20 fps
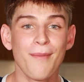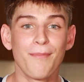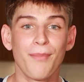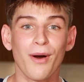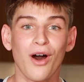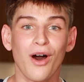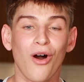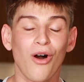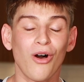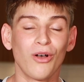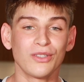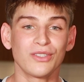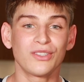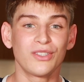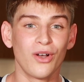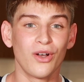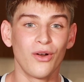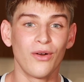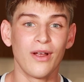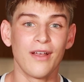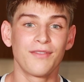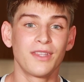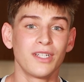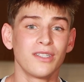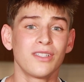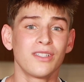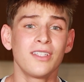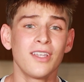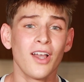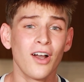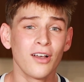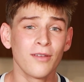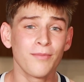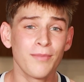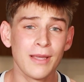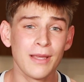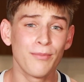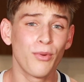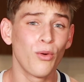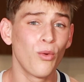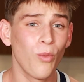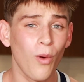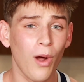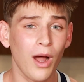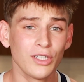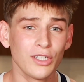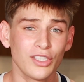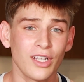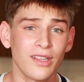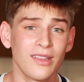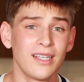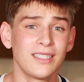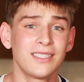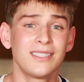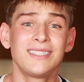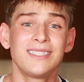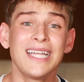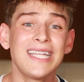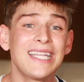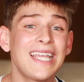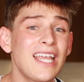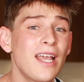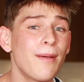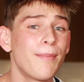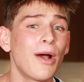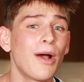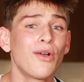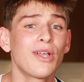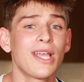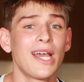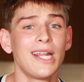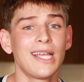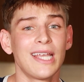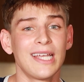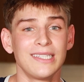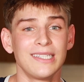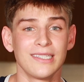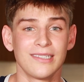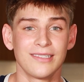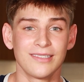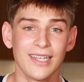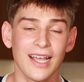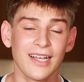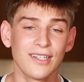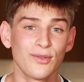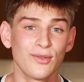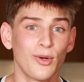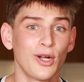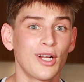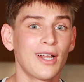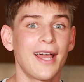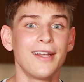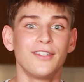but also if there's young people watching this thinking about getting into sex work,